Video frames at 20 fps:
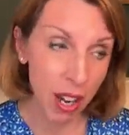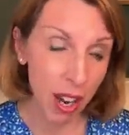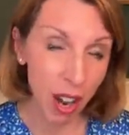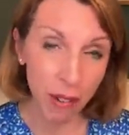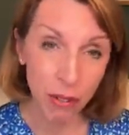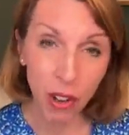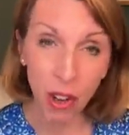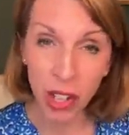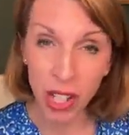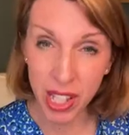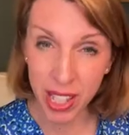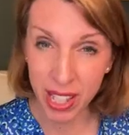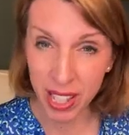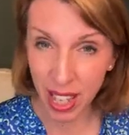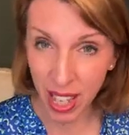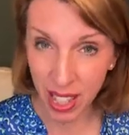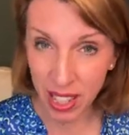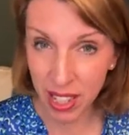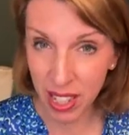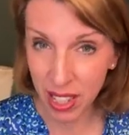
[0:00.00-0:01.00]
I've got a
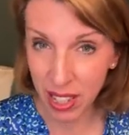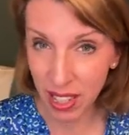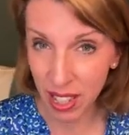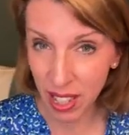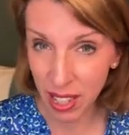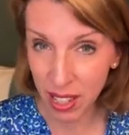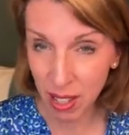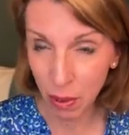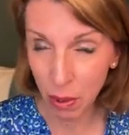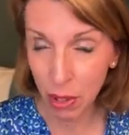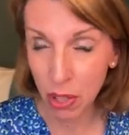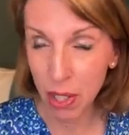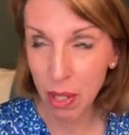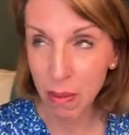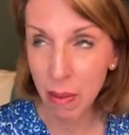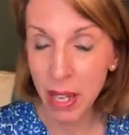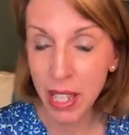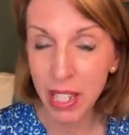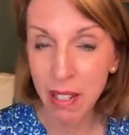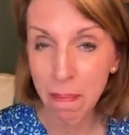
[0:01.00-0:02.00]
standing desk, which
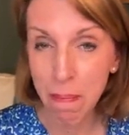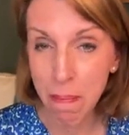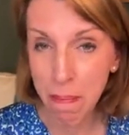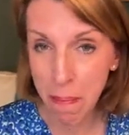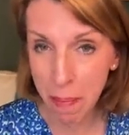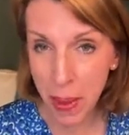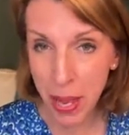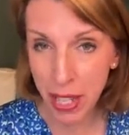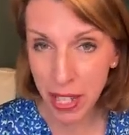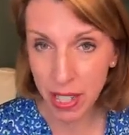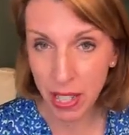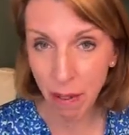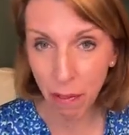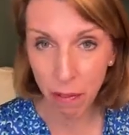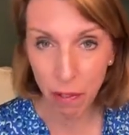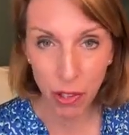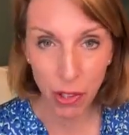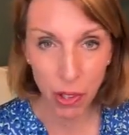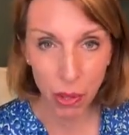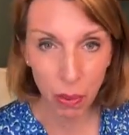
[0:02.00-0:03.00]
has made a big
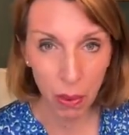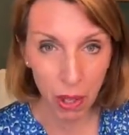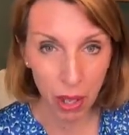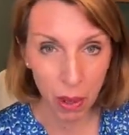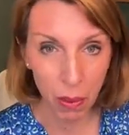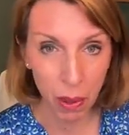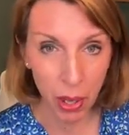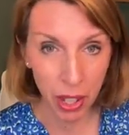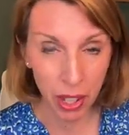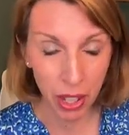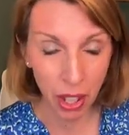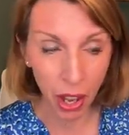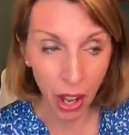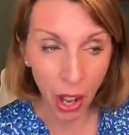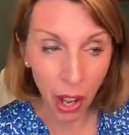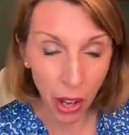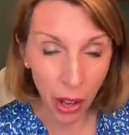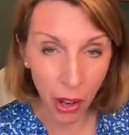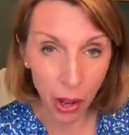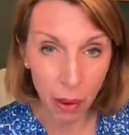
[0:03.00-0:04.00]
difference when I work at
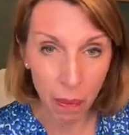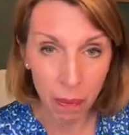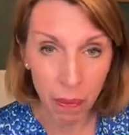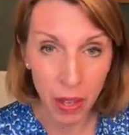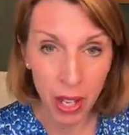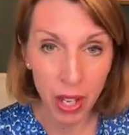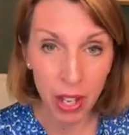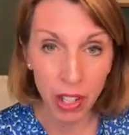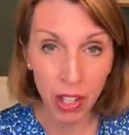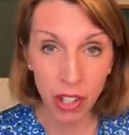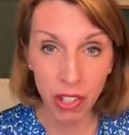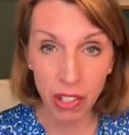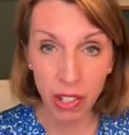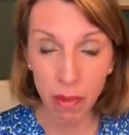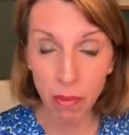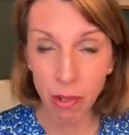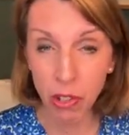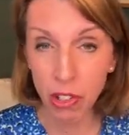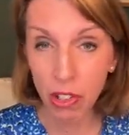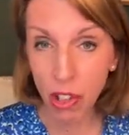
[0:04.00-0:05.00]
home, because
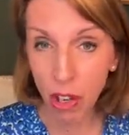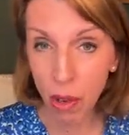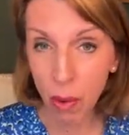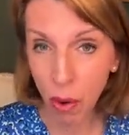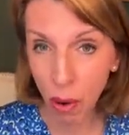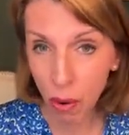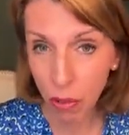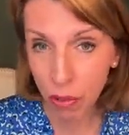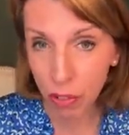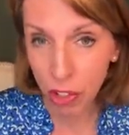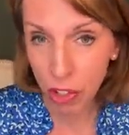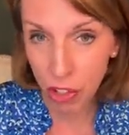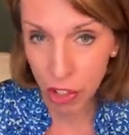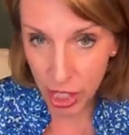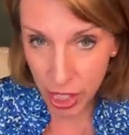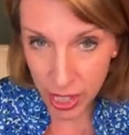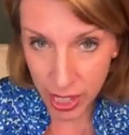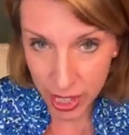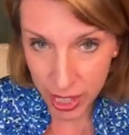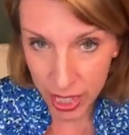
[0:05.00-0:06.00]
I'm so often
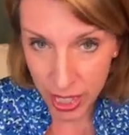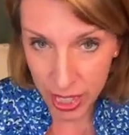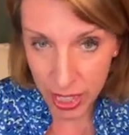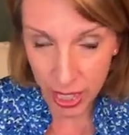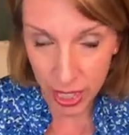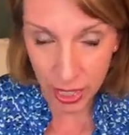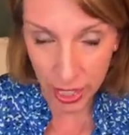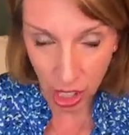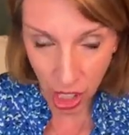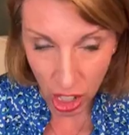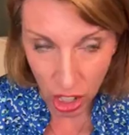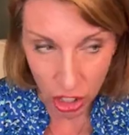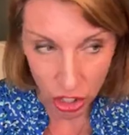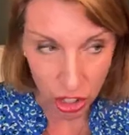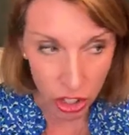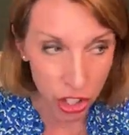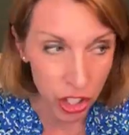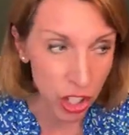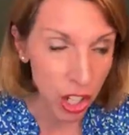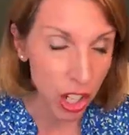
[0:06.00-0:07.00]
just sitting
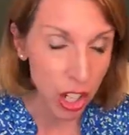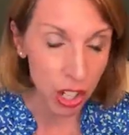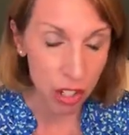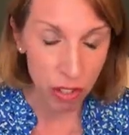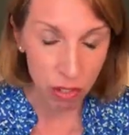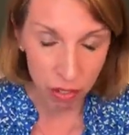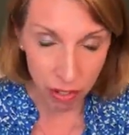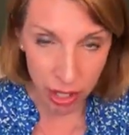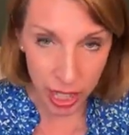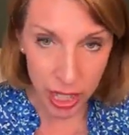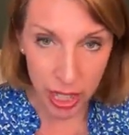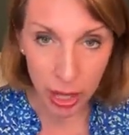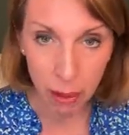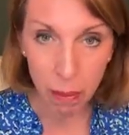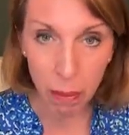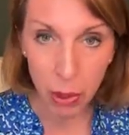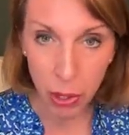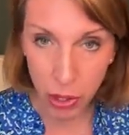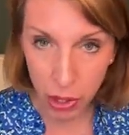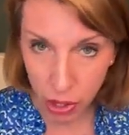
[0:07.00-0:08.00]
hunched,
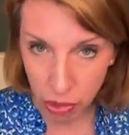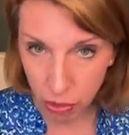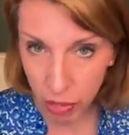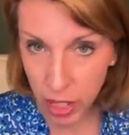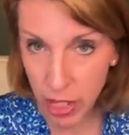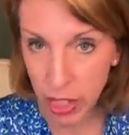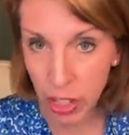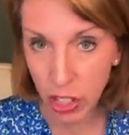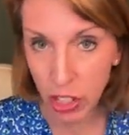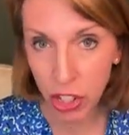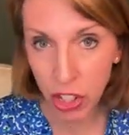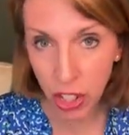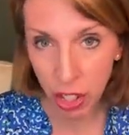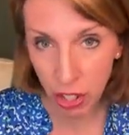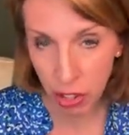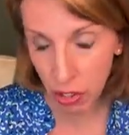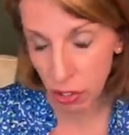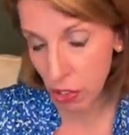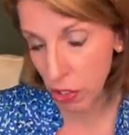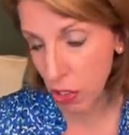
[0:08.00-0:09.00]
reading books, reading
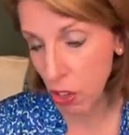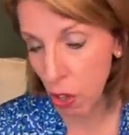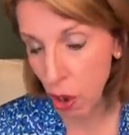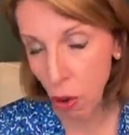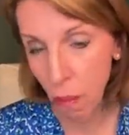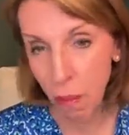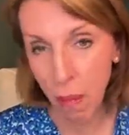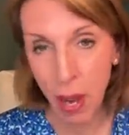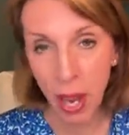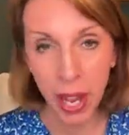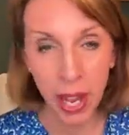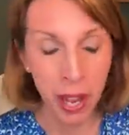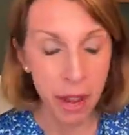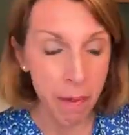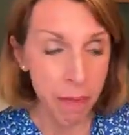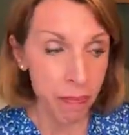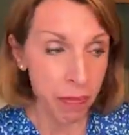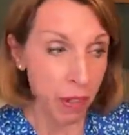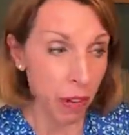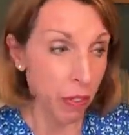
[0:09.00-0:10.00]
journals on my
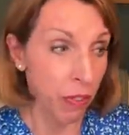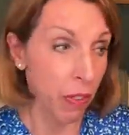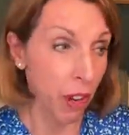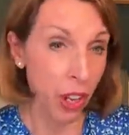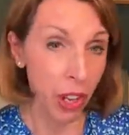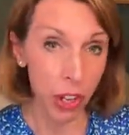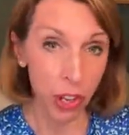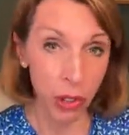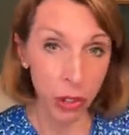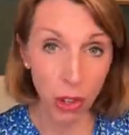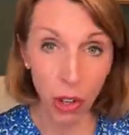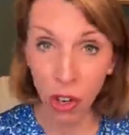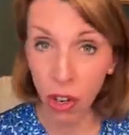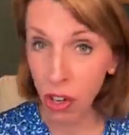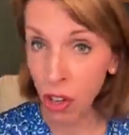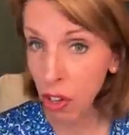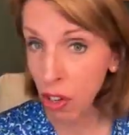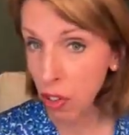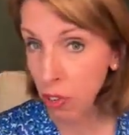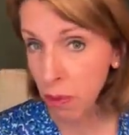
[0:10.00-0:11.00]
phone,
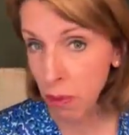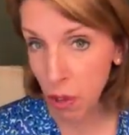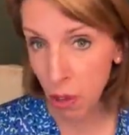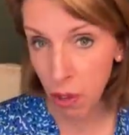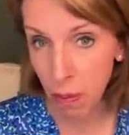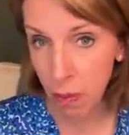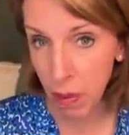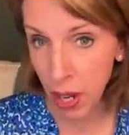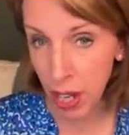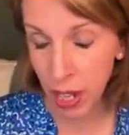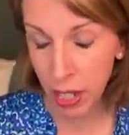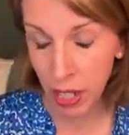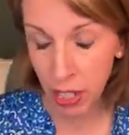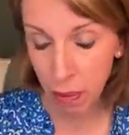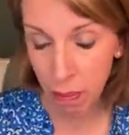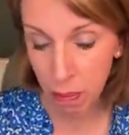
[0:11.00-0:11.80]
on my